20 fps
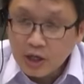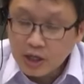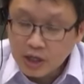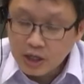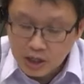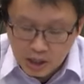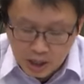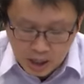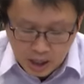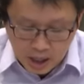
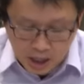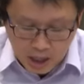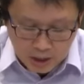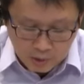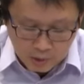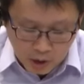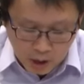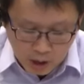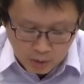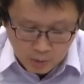Here,
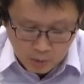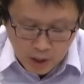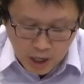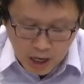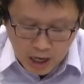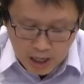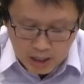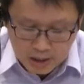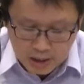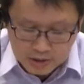I will
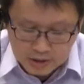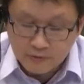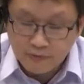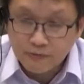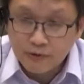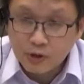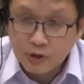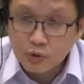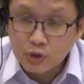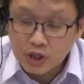highlight
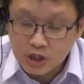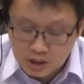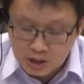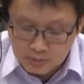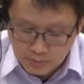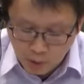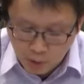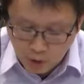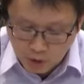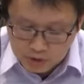a few
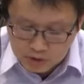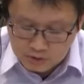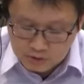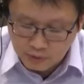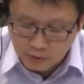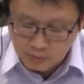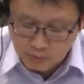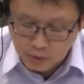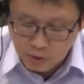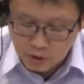key points
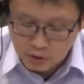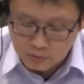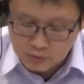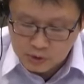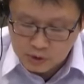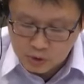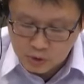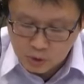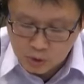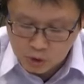from her
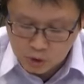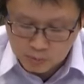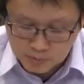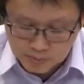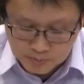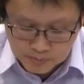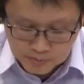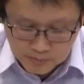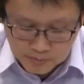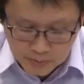
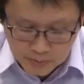research.